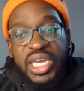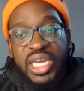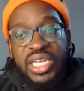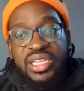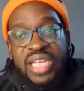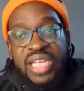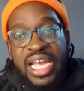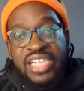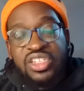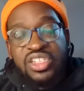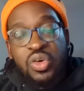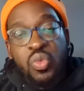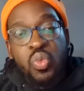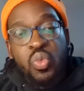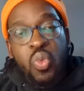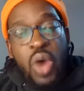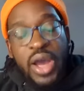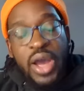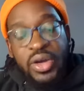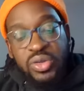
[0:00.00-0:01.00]
in as a
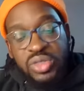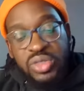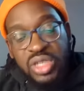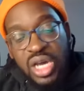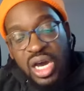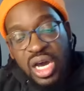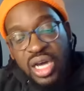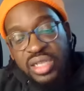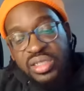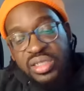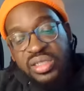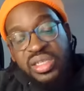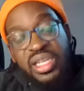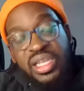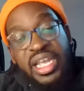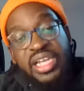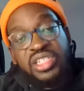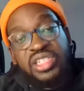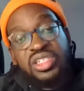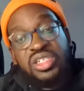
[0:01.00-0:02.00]
wild card
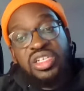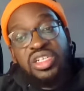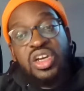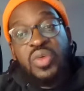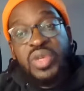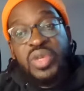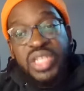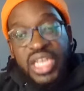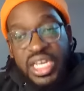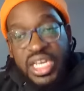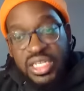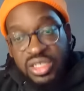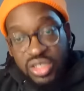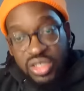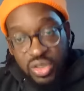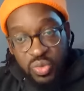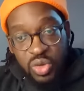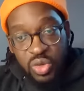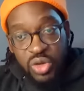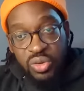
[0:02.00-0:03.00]
selection going into
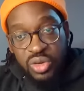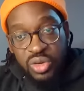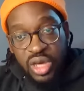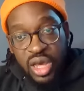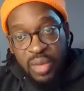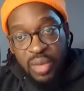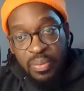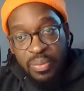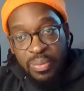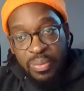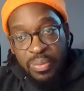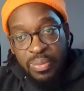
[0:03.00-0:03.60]
the World Cup?